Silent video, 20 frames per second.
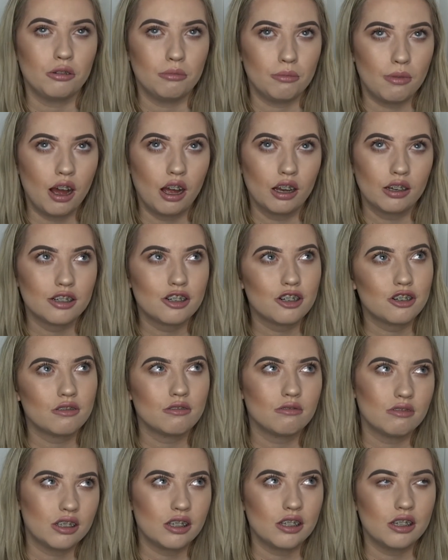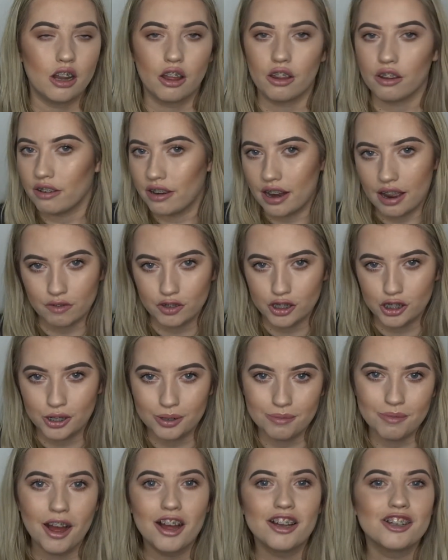much, it's never
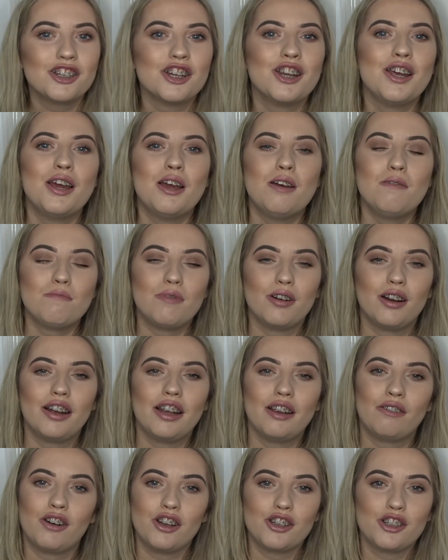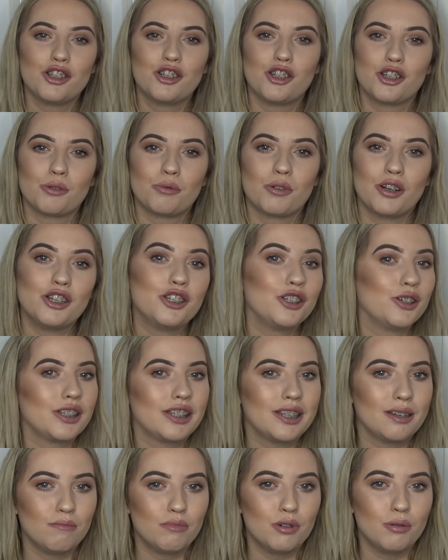too much, but if I do just want to do a
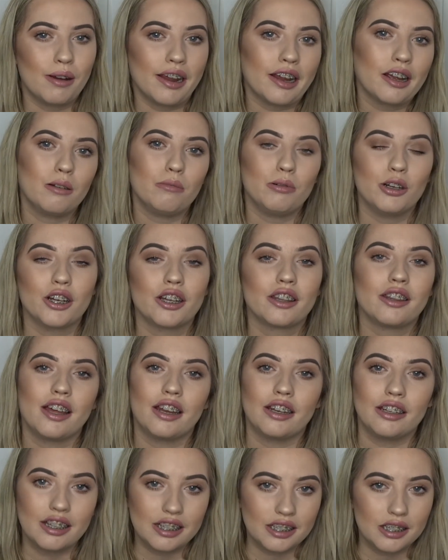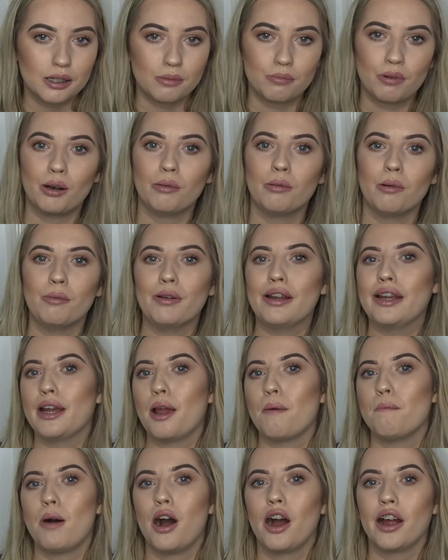simple makeup look, then this is probably
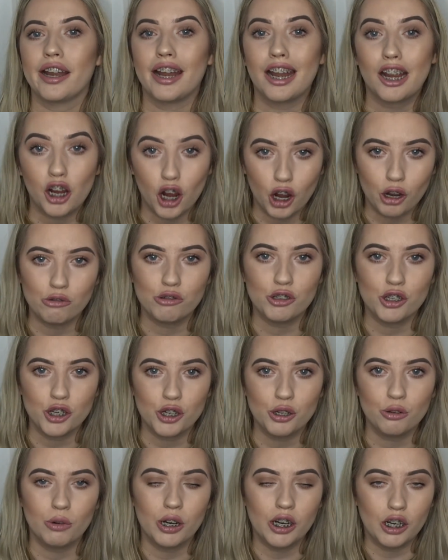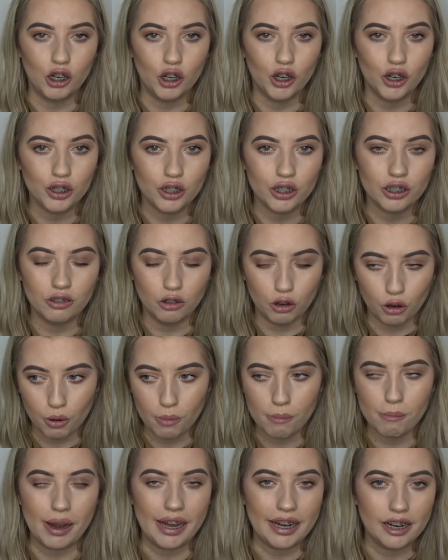my go-to look
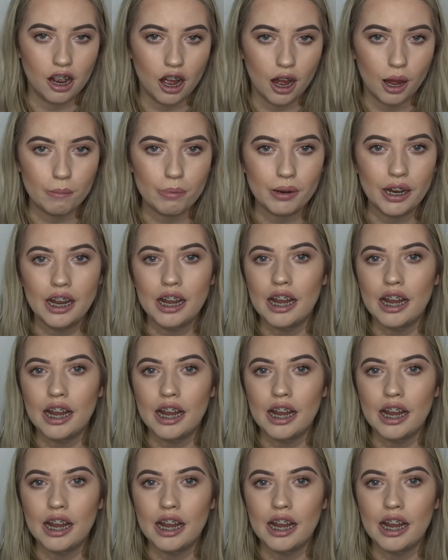or makeup.